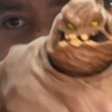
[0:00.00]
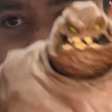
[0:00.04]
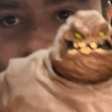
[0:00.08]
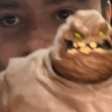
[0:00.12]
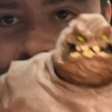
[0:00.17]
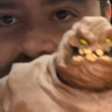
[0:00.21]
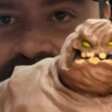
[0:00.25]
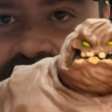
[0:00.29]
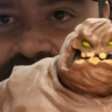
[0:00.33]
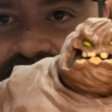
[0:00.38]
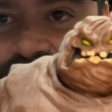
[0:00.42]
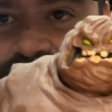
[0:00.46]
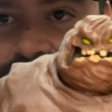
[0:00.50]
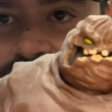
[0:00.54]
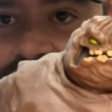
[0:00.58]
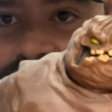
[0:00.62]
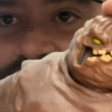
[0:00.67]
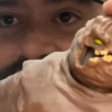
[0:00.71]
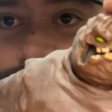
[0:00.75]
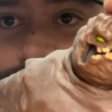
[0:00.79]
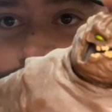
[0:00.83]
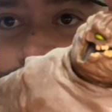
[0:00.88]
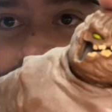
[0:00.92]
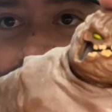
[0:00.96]

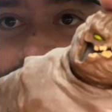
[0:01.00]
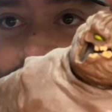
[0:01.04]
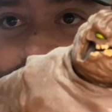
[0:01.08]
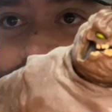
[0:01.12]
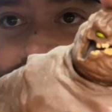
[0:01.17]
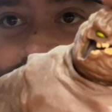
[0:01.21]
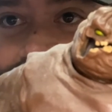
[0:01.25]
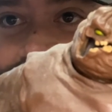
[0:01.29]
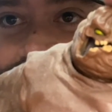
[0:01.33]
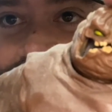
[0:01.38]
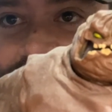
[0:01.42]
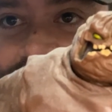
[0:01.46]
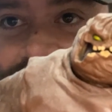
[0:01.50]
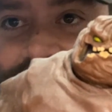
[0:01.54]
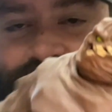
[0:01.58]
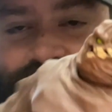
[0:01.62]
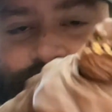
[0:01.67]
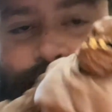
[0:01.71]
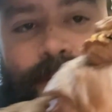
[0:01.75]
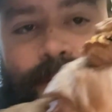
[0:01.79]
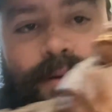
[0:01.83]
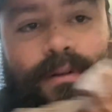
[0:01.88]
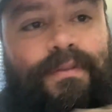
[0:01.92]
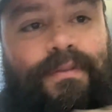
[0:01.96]
his mouth, his head is
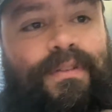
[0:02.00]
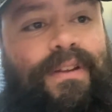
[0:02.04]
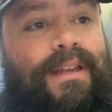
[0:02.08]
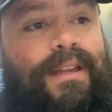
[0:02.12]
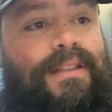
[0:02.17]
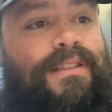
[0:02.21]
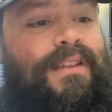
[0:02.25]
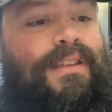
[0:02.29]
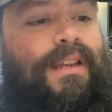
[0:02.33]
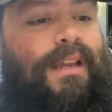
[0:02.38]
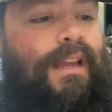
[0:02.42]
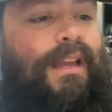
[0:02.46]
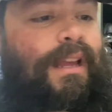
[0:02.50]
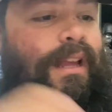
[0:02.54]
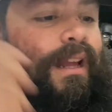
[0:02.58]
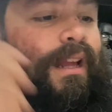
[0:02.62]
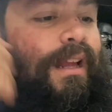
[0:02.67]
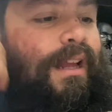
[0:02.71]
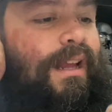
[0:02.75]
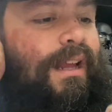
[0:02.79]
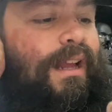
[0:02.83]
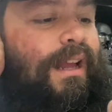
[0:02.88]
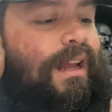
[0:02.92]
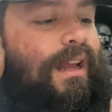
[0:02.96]
perfect.
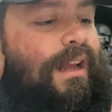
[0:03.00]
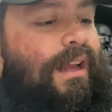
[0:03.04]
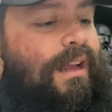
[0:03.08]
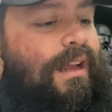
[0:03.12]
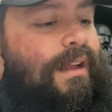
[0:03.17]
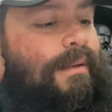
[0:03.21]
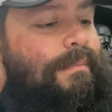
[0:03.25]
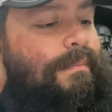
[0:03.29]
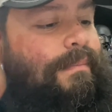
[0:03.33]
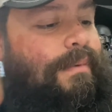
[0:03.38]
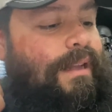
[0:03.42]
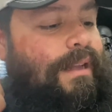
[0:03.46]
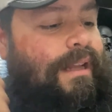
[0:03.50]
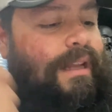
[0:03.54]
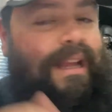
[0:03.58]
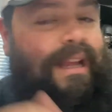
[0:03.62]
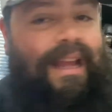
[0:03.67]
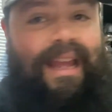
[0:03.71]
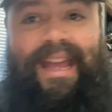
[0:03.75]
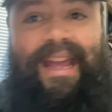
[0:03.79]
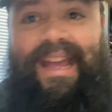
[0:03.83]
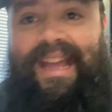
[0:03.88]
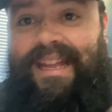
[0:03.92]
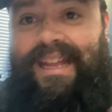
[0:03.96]
And
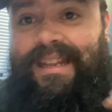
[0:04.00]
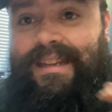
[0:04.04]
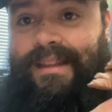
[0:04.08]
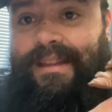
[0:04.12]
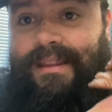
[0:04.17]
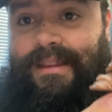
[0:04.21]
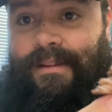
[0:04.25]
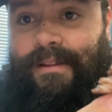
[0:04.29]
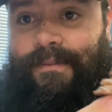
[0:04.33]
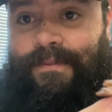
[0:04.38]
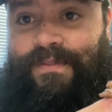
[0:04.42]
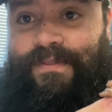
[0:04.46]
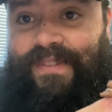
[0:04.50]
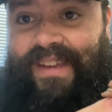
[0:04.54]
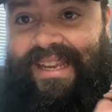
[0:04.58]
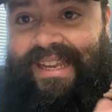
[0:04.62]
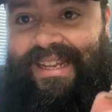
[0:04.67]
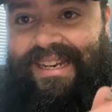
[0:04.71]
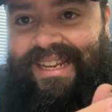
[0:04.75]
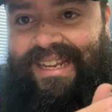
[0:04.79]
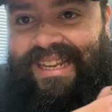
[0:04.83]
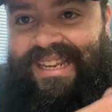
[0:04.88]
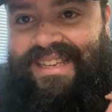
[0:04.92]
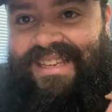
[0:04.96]
the
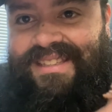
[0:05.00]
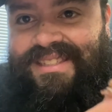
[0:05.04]
feet, he's